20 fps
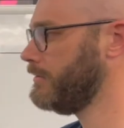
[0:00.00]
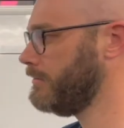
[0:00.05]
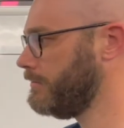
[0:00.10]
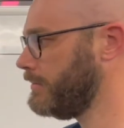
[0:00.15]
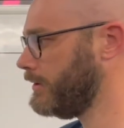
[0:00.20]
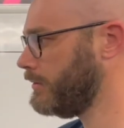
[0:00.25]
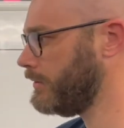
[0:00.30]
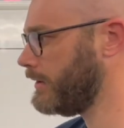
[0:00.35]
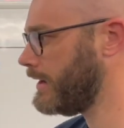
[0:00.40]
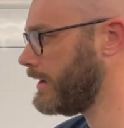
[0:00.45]

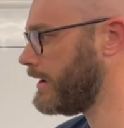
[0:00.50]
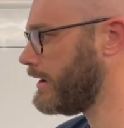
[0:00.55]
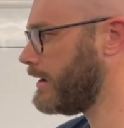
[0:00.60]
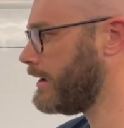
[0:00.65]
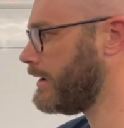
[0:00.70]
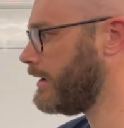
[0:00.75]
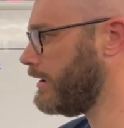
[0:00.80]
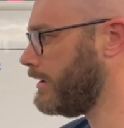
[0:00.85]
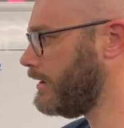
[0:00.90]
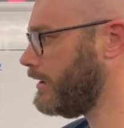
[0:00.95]
Beware
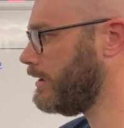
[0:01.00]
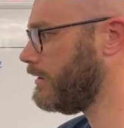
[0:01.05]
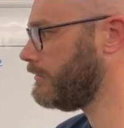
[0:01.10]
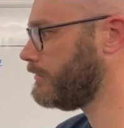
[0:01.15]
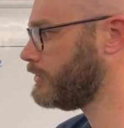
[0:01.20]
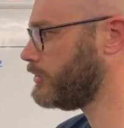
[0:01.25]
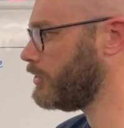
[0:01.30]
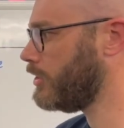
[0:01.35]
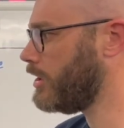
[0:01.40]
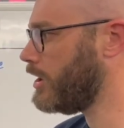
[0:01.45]
of
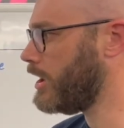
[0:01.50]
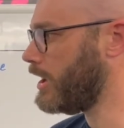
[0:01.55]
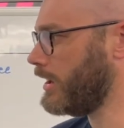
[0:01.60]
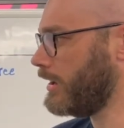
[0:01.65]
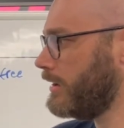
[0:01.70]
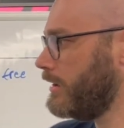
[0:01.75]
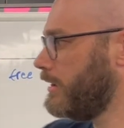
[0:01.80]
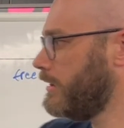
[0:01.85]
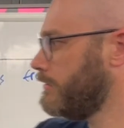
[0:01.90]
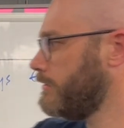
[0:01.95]
dog.
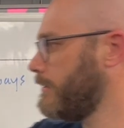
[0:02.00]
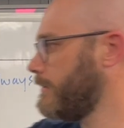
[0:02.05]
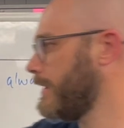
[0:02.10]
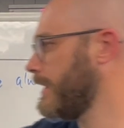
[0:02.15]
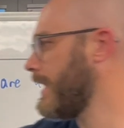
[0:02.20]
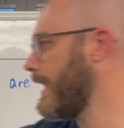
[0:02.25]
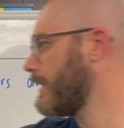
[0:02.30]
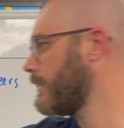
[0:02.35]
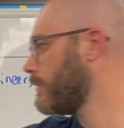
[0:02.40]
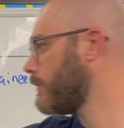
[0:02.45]
From the
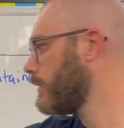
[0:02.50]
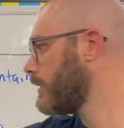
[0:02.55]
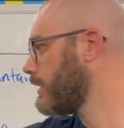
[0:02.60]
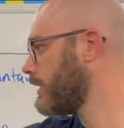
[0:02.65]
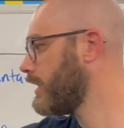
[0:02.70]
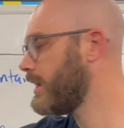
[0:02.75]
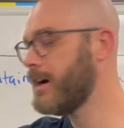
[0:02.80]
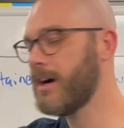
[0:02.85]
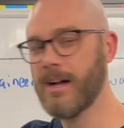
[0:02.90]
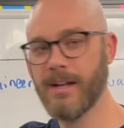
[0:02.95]
Latin
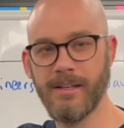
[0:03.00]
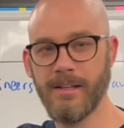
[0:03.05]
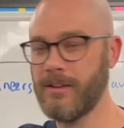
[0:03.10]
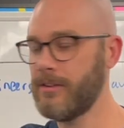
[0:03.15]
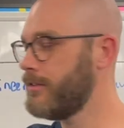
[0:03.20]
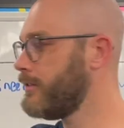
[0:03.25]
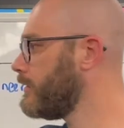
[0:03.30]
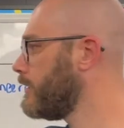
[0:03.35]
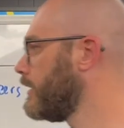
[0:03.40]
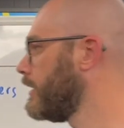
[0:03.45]
word
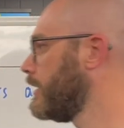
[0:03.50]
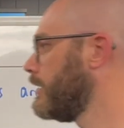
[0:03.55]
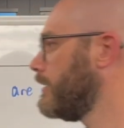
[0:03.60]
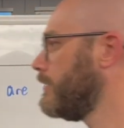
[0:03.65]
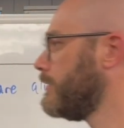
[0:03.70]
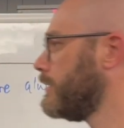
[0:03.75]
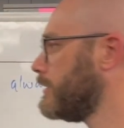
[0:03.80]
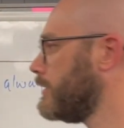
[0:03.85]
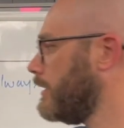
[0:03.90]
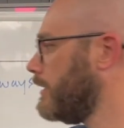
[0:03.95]
canis,
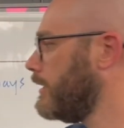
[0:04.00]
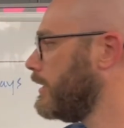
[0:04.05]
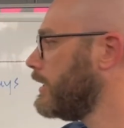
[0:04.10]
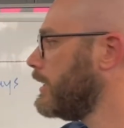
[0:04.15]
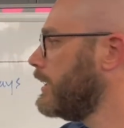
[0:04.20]
for dog.